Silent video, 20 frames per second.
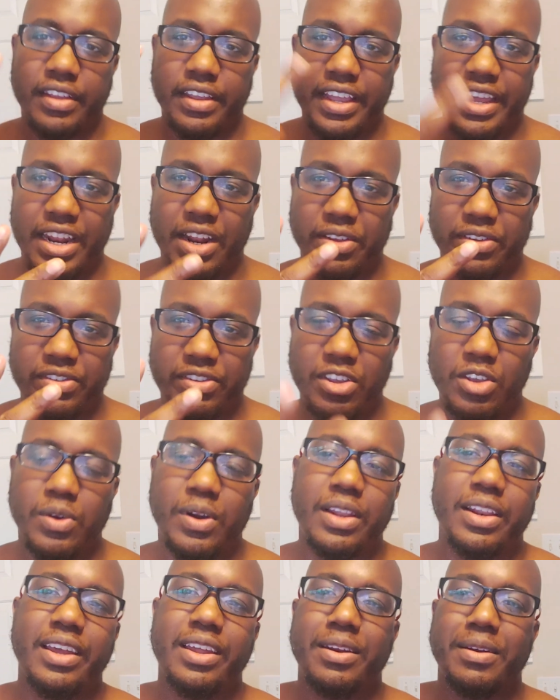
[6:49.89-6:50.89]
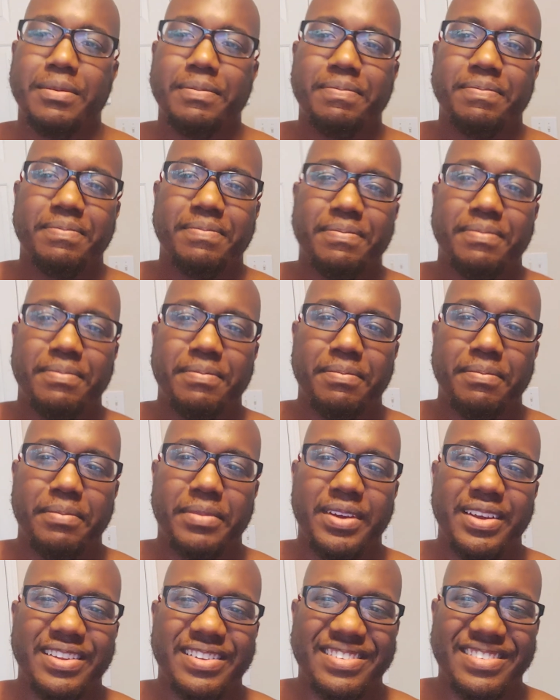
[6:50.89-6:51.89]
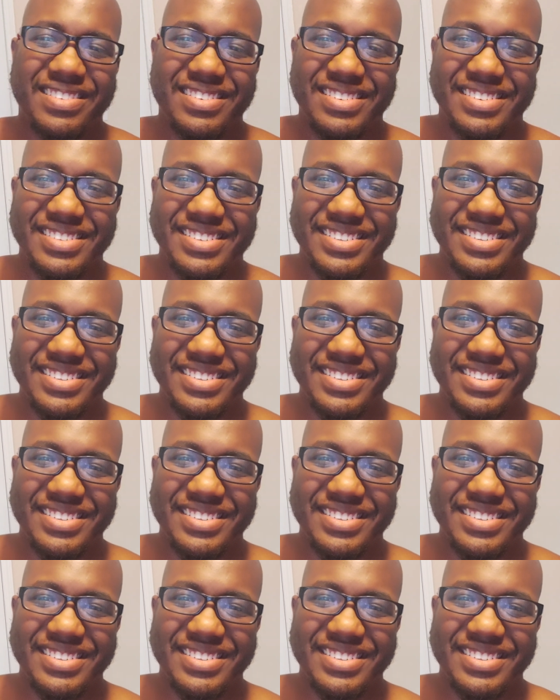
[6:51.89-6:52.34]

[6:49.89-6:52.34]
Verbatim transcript: And I'll see you all later. Peace.